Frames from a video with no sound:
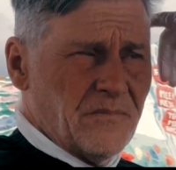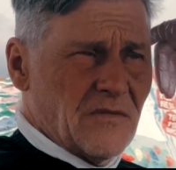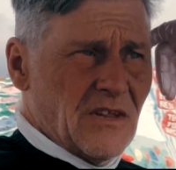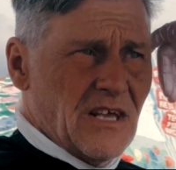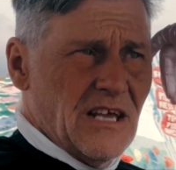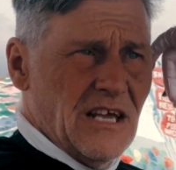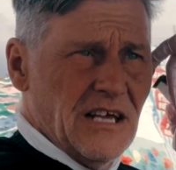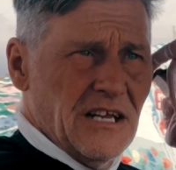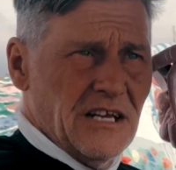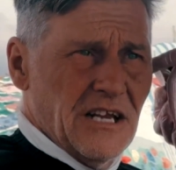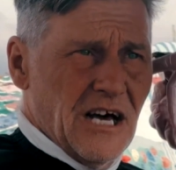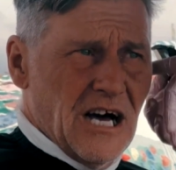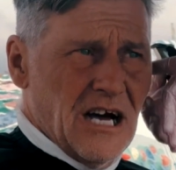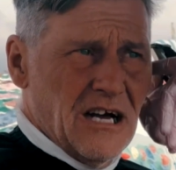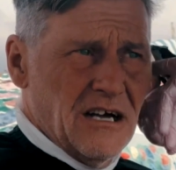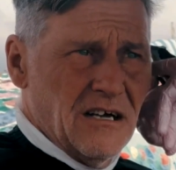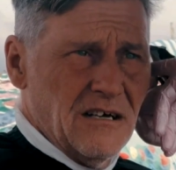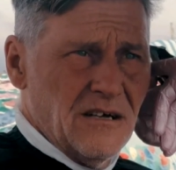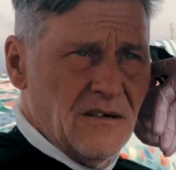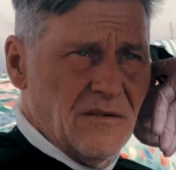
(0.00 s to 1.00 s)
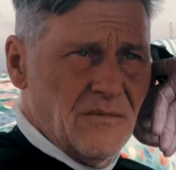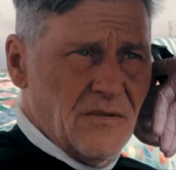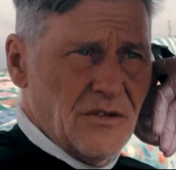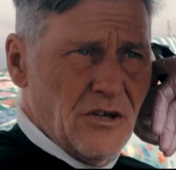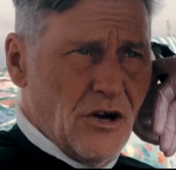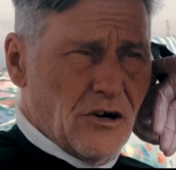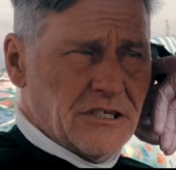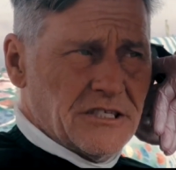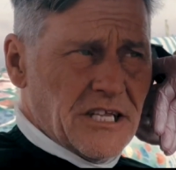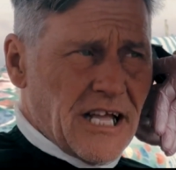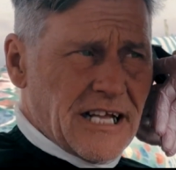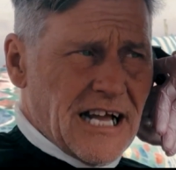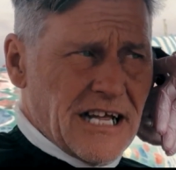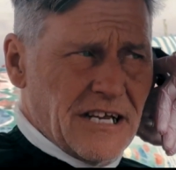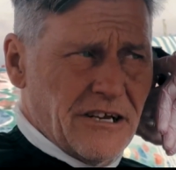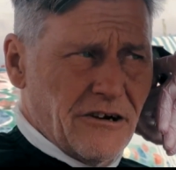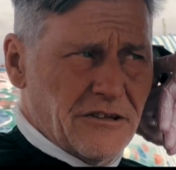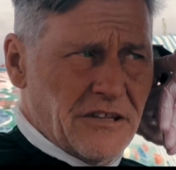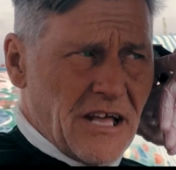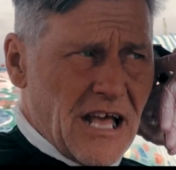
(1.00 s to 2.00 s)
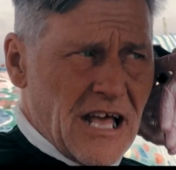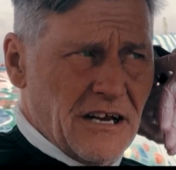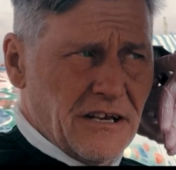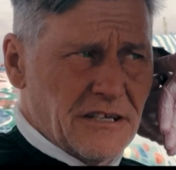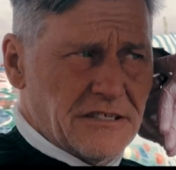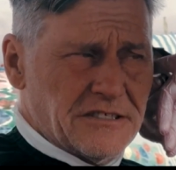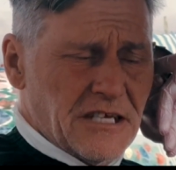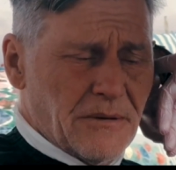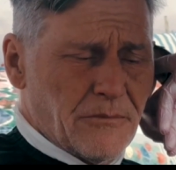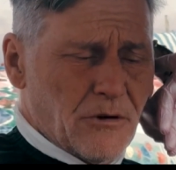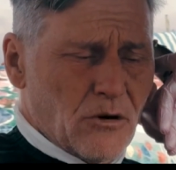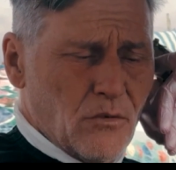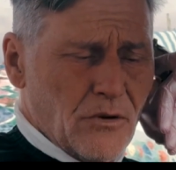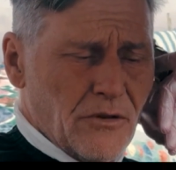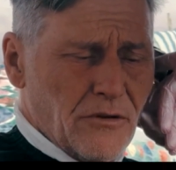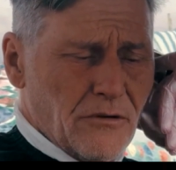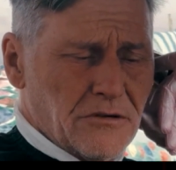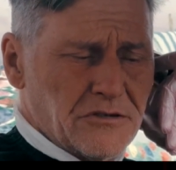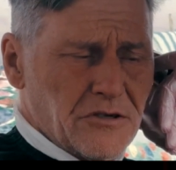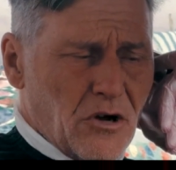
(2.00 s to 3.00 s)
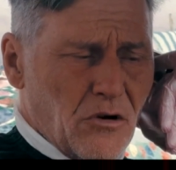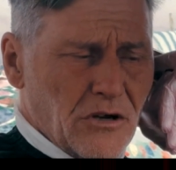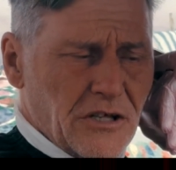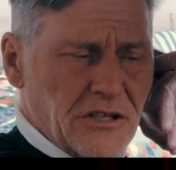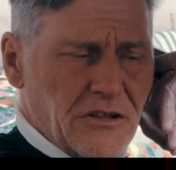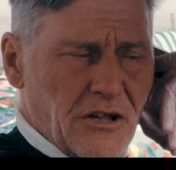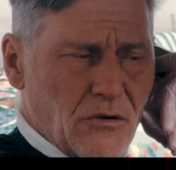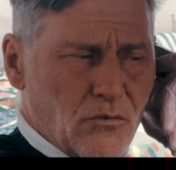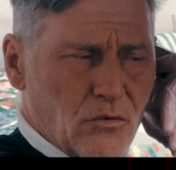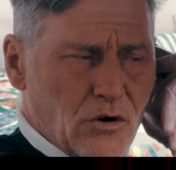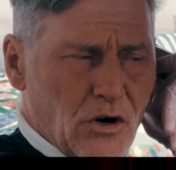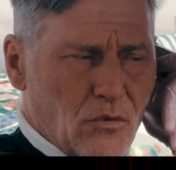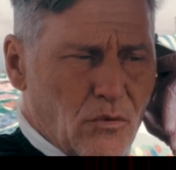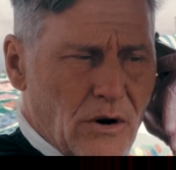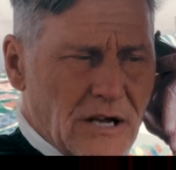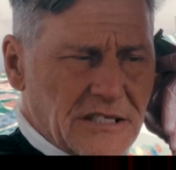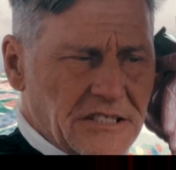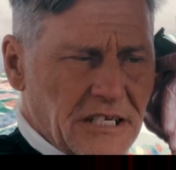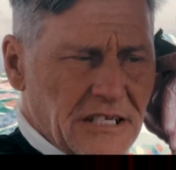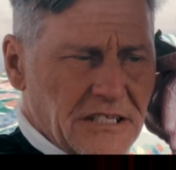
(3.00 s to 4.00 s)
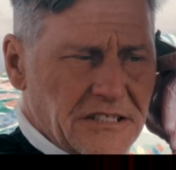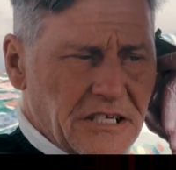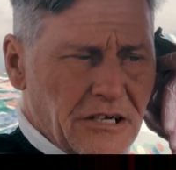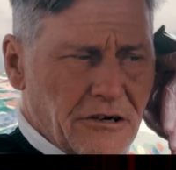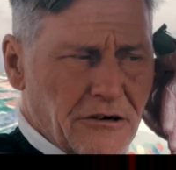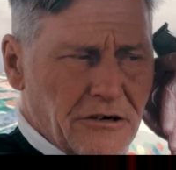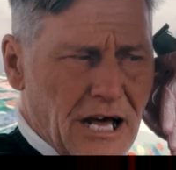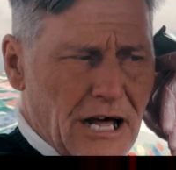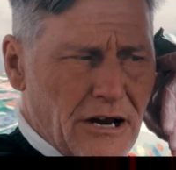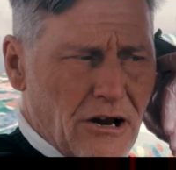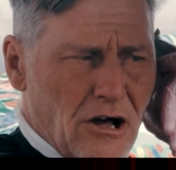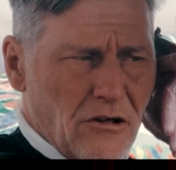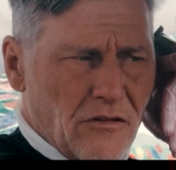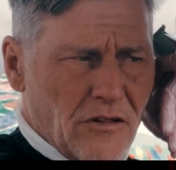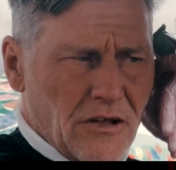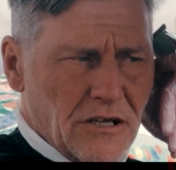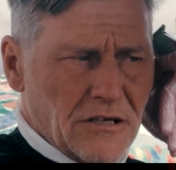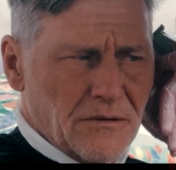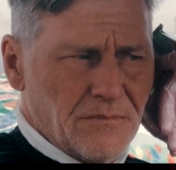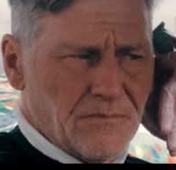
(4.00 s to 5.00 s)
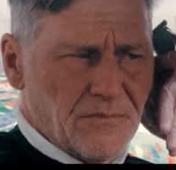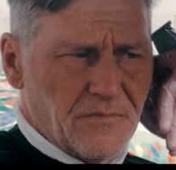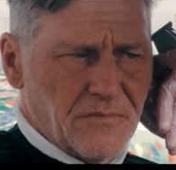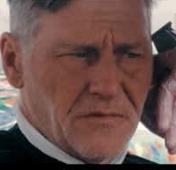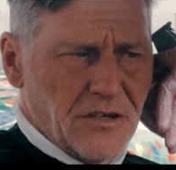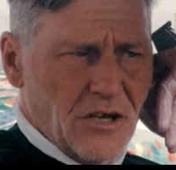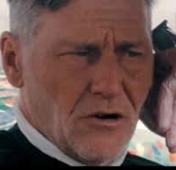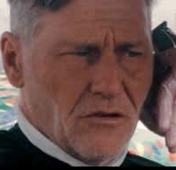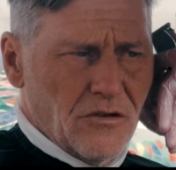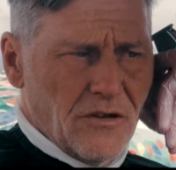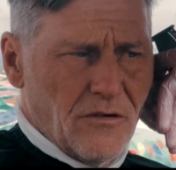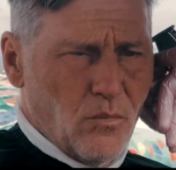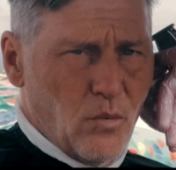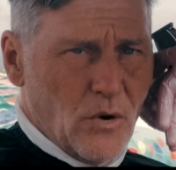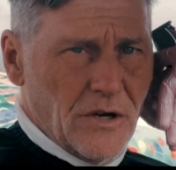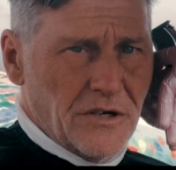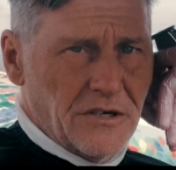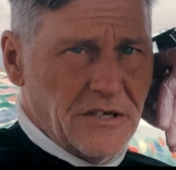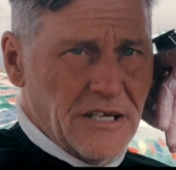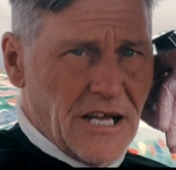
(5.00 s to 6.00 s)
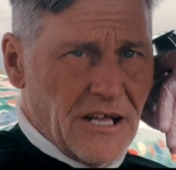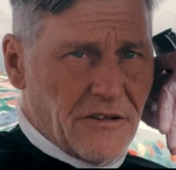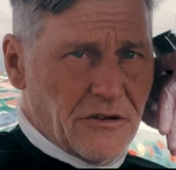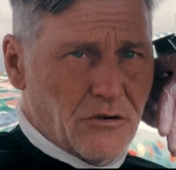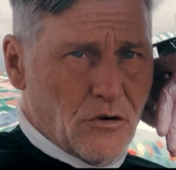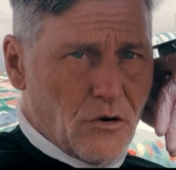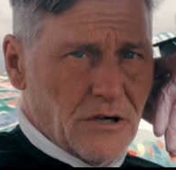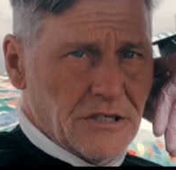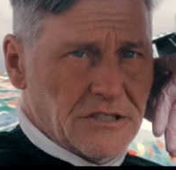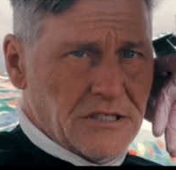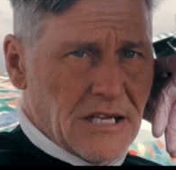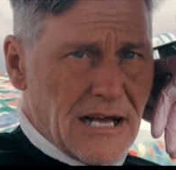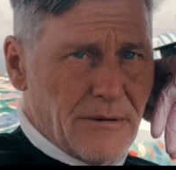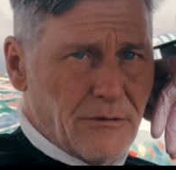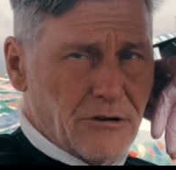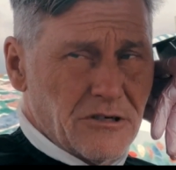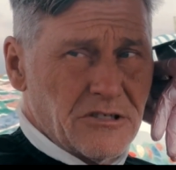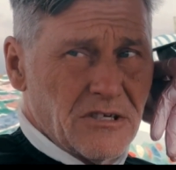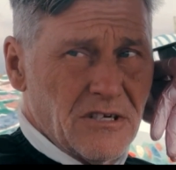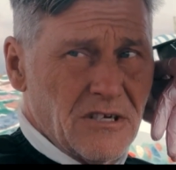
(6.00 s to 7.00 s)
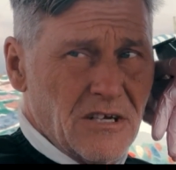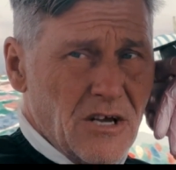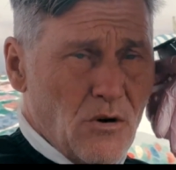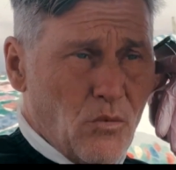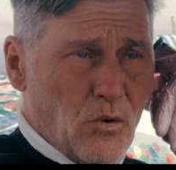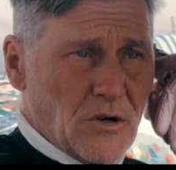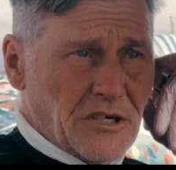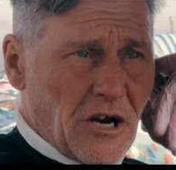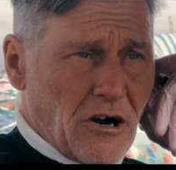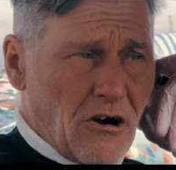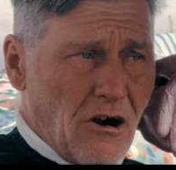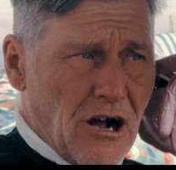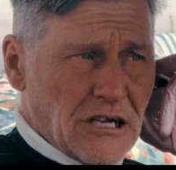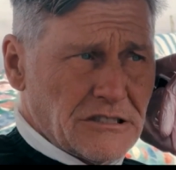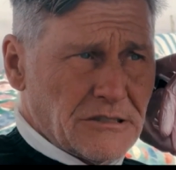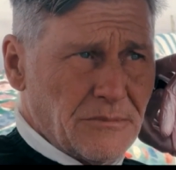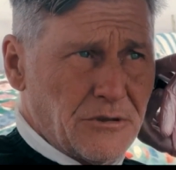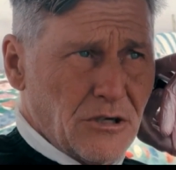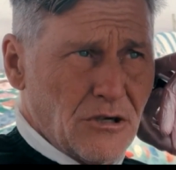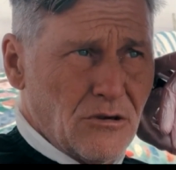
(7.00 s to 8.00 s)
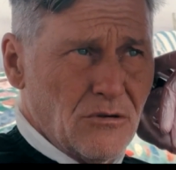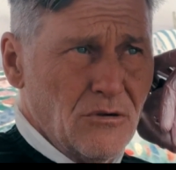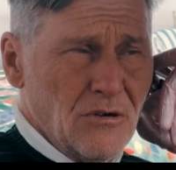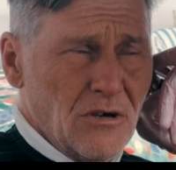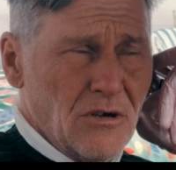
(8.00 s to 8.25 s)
And, because I got here at the end of summer when there was only the real residents here, not all the, the tourist slabbers, which are awesome too.